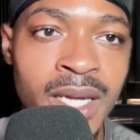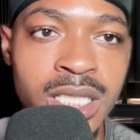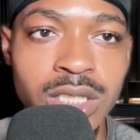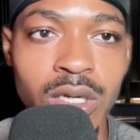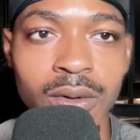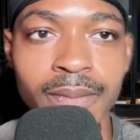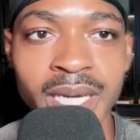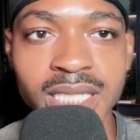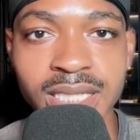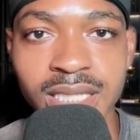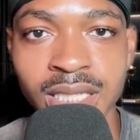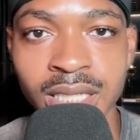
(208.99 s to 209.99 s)
So
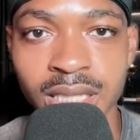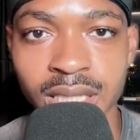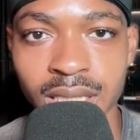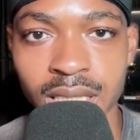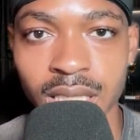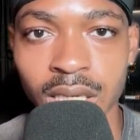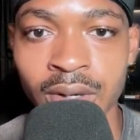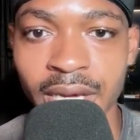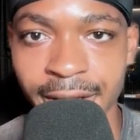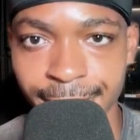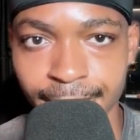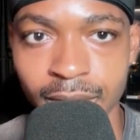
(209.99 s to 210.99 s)
basically,
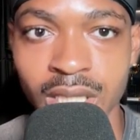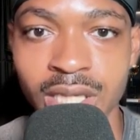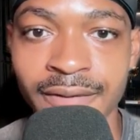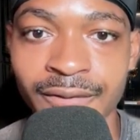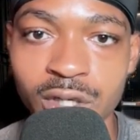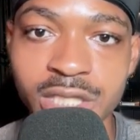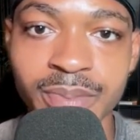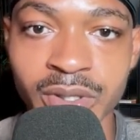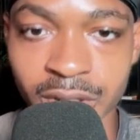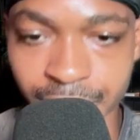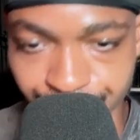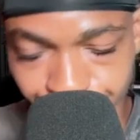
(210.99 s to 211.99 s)
okay, the voice
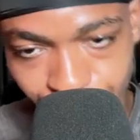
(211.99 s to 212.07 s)
builder.